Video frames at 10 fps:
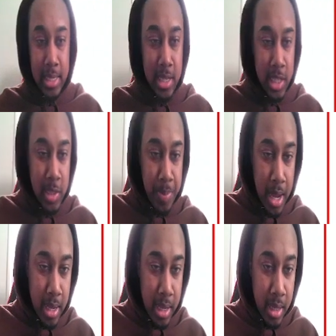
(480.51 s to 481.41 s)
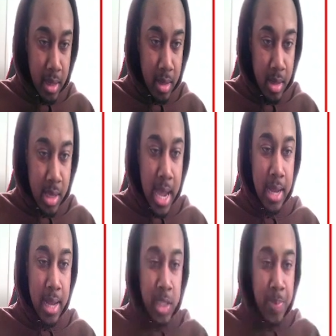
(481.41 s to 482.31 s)
Dispelling.
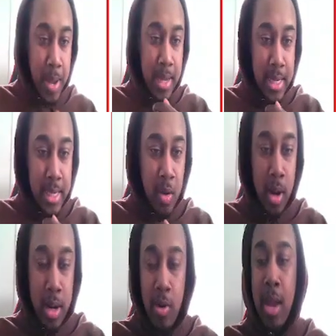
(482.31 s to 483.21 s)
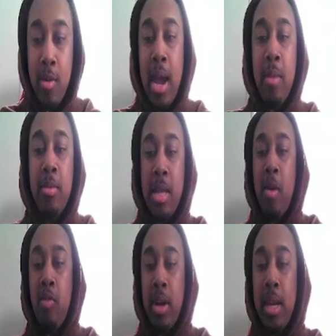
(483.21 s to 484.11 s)
Yeah, Dispelling is the one to hand. Yeah, I was thinking
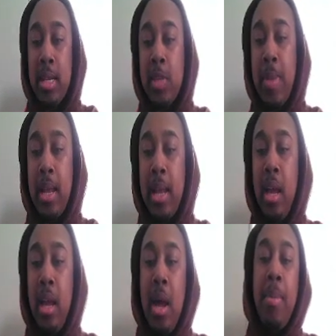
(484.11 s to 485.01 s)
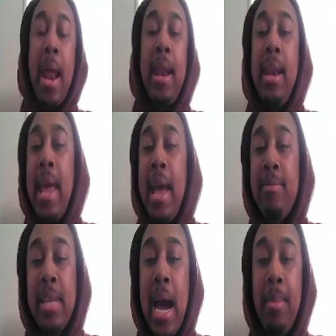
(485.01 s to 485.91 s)
about running Dispelling, but I didn't have
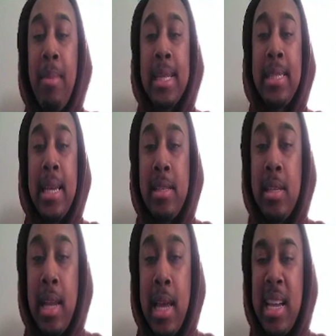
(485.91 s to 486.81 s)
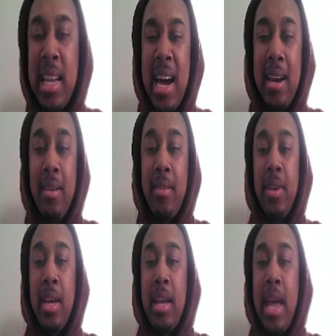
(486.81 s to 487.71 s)
time, like I said, to like kind of
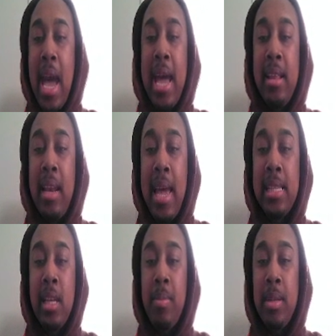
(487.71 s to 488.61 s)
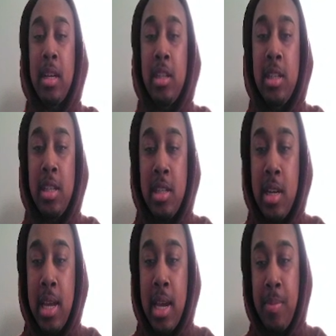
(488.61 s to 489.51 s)
add the last couple of touches into
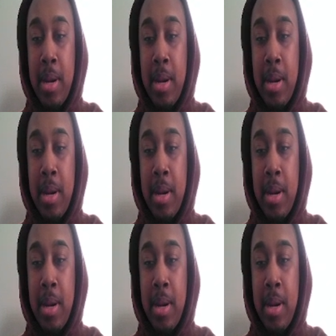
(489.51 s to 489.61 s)
the deck.